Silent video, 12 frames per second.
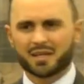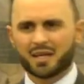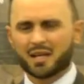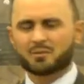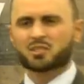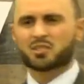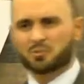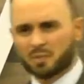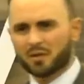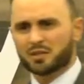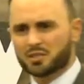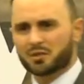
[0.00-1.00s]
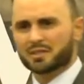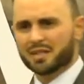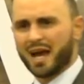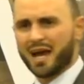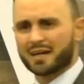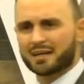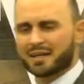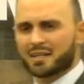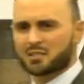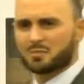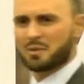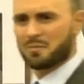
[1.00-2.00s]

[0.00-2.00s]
And it was a spiritual attack against me